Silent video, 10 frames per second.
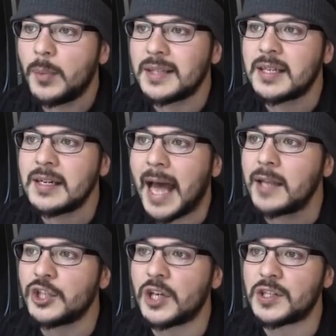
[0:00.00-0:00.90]
but it's
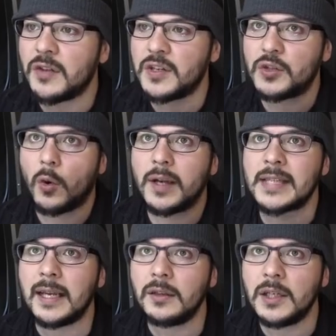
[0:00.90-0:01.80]
not just this story.
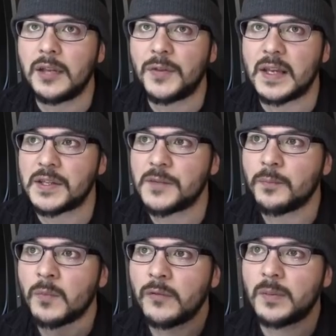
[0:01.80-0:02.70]
Take a look at this
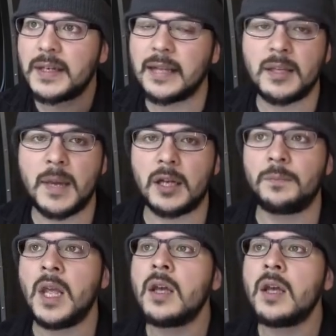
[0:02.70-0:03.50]
from the Daily Mail.